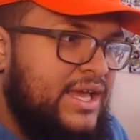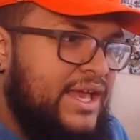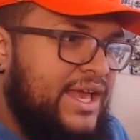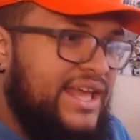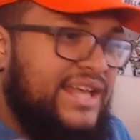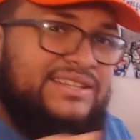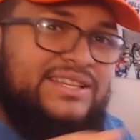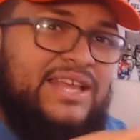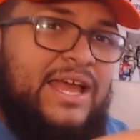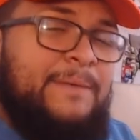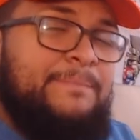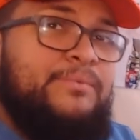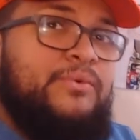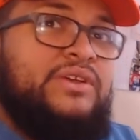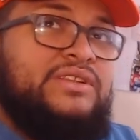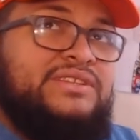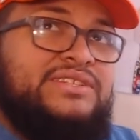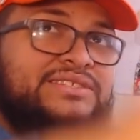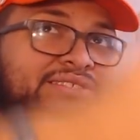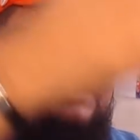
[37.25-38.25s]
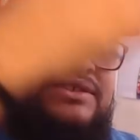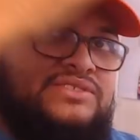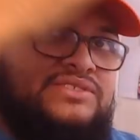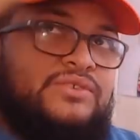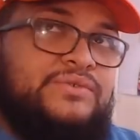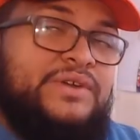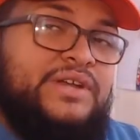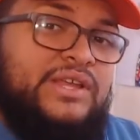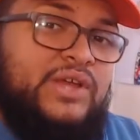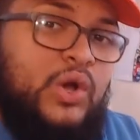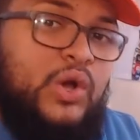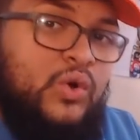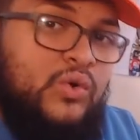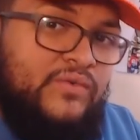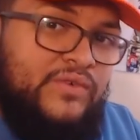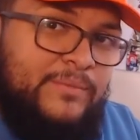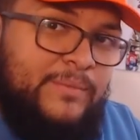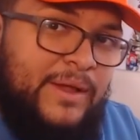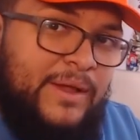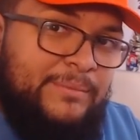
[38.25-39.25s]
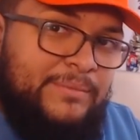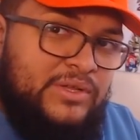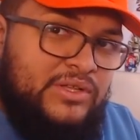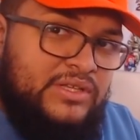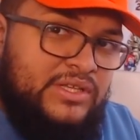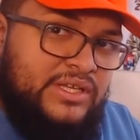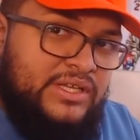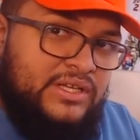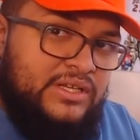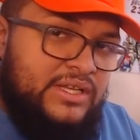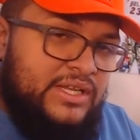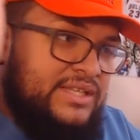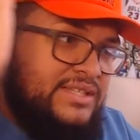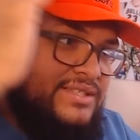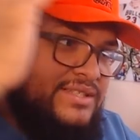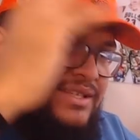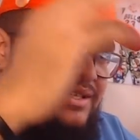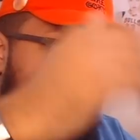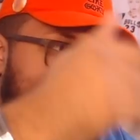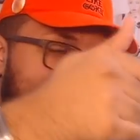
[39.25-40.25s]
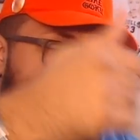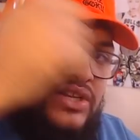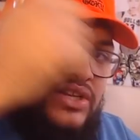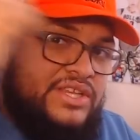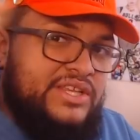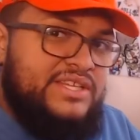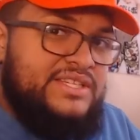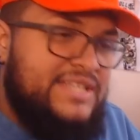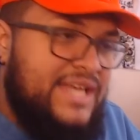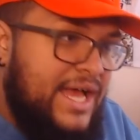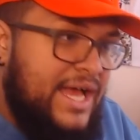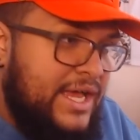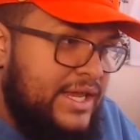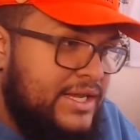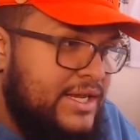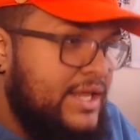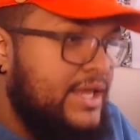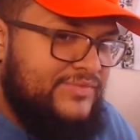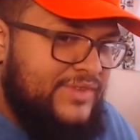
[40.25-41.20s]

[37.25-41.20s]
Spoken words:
And at that point, the sun's already over my building and it's gonna sit on the other side.